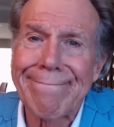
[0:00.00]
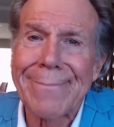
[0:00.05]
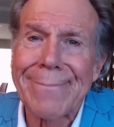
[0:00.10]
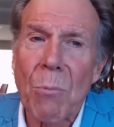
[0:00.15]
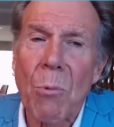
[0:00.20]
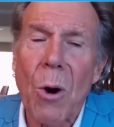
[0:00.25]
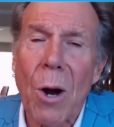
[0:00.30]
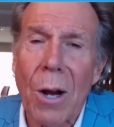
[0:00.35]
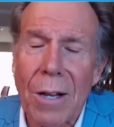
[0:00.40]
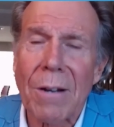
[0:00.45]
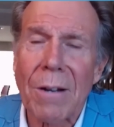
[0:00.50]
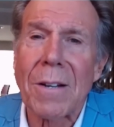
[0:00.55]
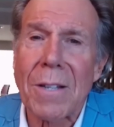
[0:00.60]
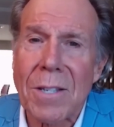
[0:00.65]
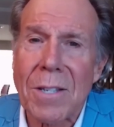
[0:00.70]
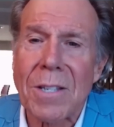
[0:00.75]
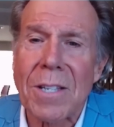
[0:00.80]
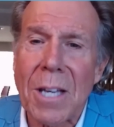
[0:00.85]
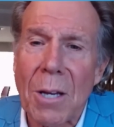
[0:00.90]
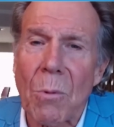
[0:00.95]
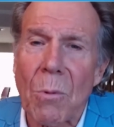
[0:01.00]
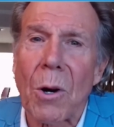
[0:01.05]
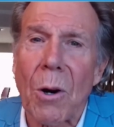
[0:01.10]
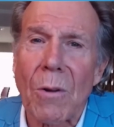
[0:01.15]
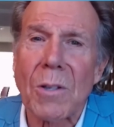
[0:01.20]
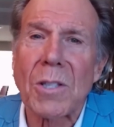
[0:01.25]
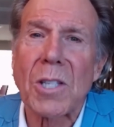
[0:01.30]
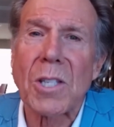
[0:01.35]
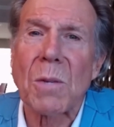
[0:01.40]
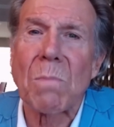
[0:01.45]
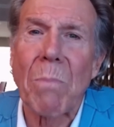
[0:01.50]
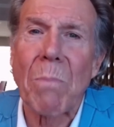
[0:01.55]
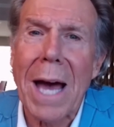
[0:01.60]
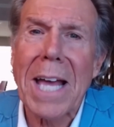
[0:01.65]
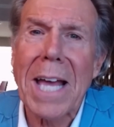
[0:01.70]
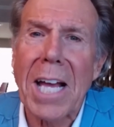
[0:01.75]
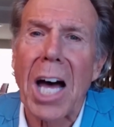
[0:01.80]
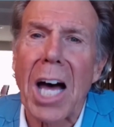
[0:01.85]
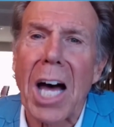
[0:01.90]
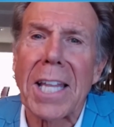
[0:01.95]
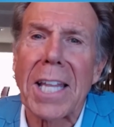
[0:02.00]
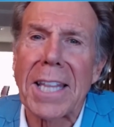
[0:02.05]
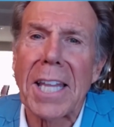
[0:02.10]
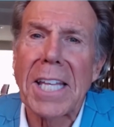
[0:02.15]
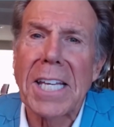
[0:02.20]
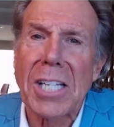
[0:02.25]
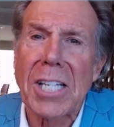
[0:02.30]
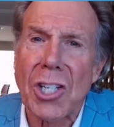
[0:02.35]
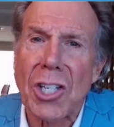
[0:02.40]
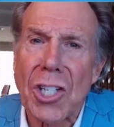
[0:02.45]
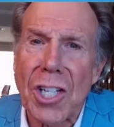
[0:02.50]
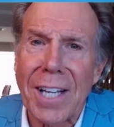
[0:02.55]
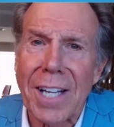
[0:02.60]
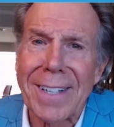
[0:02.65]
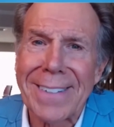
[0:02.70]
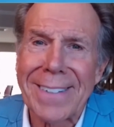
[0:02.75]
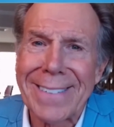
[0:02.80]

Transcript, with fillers: I'm working on a sequel called Spike Unleashed.